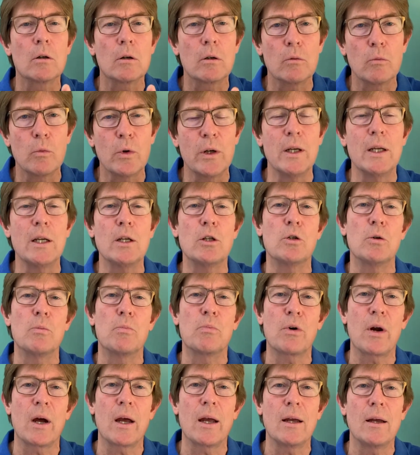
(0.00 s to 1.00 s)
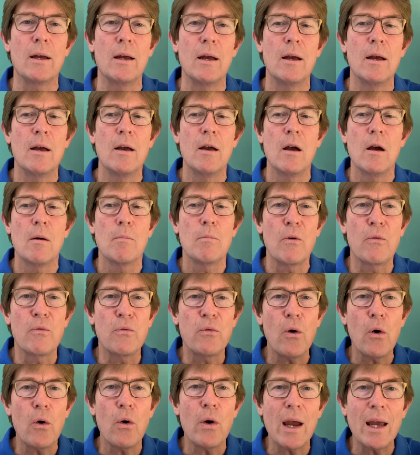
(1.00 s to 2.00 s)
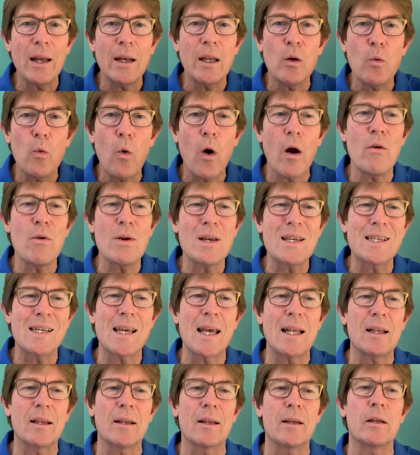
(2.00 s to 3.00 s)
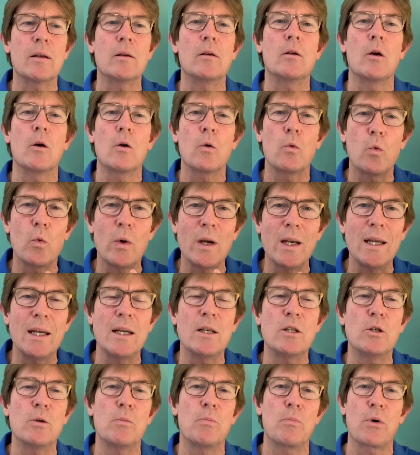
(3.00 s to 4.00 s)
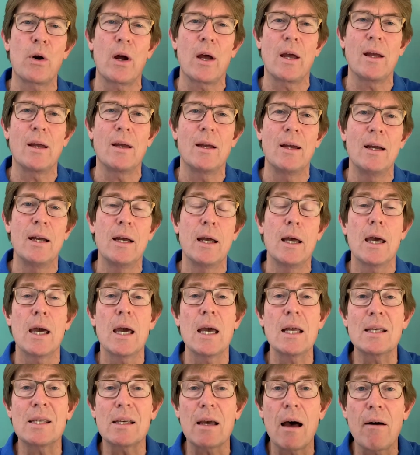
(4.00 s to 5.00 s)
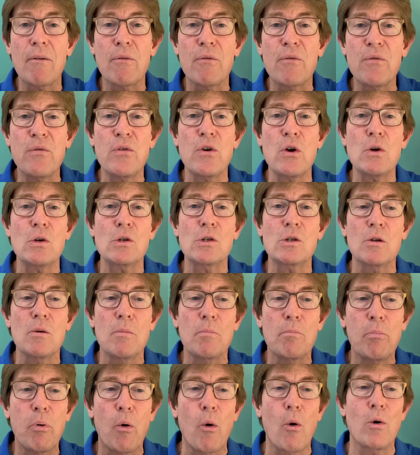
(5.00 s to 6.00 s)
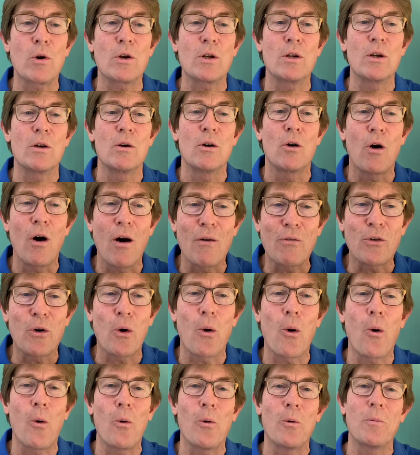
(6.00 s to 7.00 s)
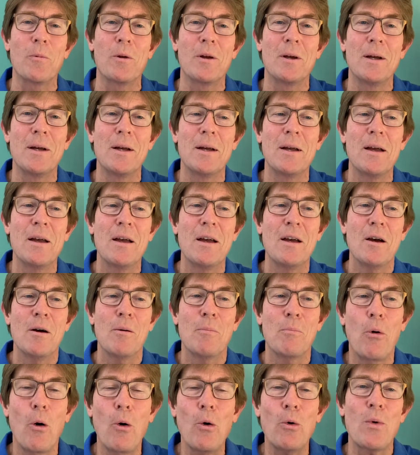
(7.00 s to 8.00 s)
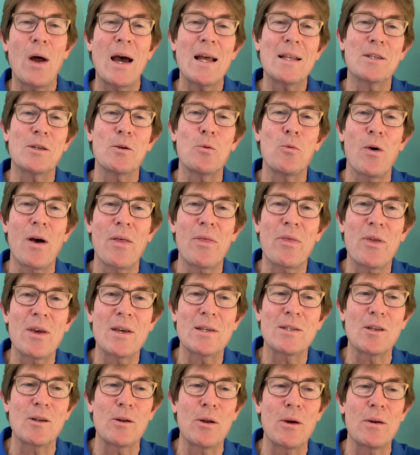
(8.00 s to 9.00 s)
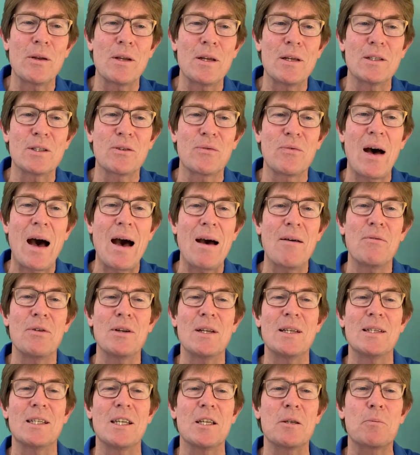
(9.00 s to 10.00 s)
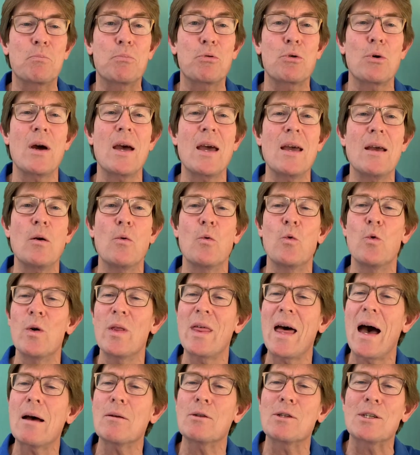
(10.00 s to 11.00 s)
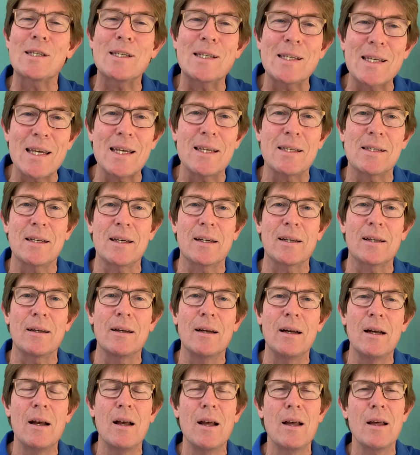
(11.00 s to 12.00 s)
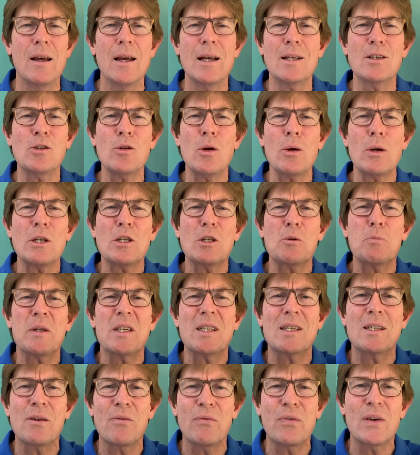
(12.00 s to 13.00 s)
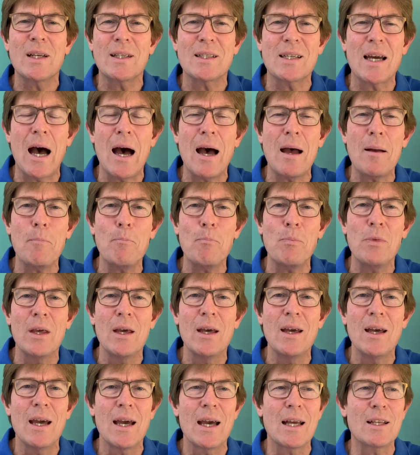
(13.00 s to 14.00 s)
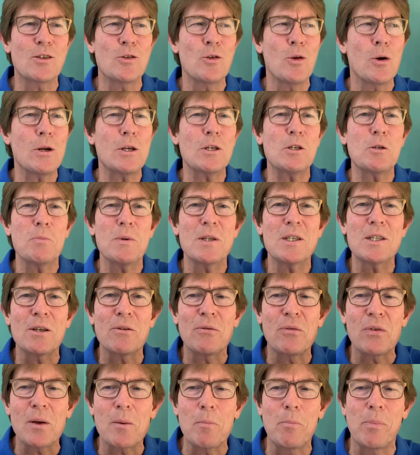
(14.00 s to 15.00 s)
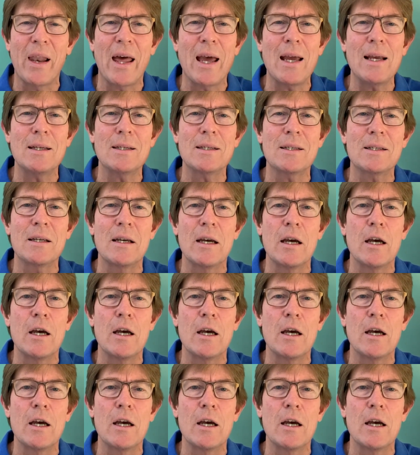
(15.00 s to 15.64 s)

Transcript: we need to pray. Before any worry settle in, we need to pray. It's our first port of call. Paul writes in 1 Thessalonians 5 and he says, Pray without ceasing. It's not a specific time, it's not a specific place.